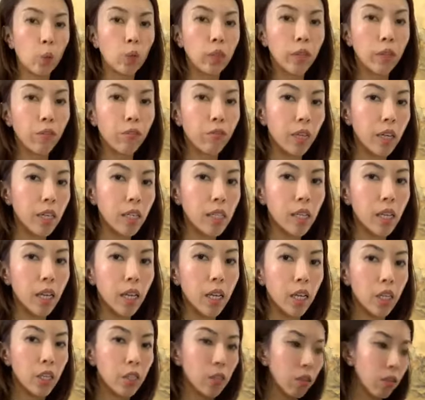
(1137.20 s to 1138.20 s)
cool it first,
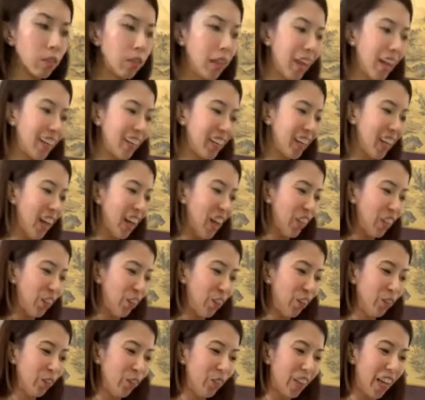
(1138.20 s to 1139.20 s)
so then
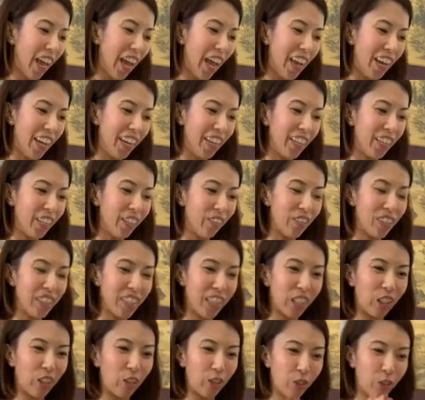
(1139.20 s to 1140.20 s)
you can use
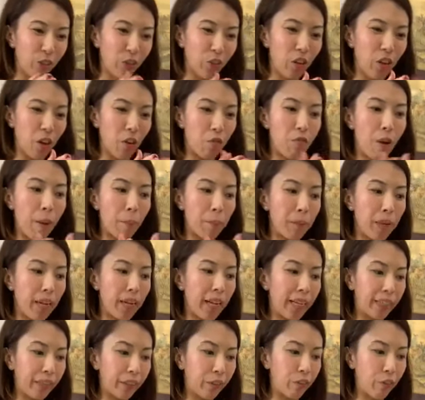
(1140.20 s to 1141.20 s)
it to wrap
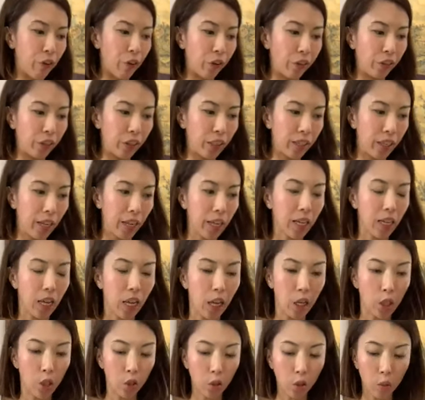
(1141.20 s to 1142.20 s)
it later on. Okay?
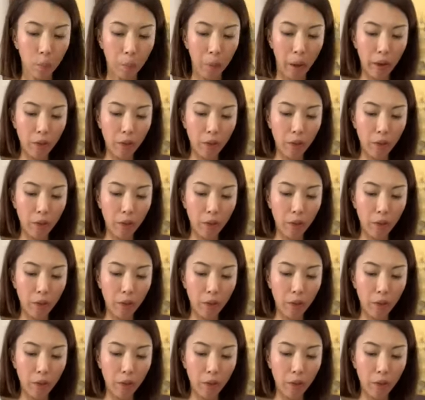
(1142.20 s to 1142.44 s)
So to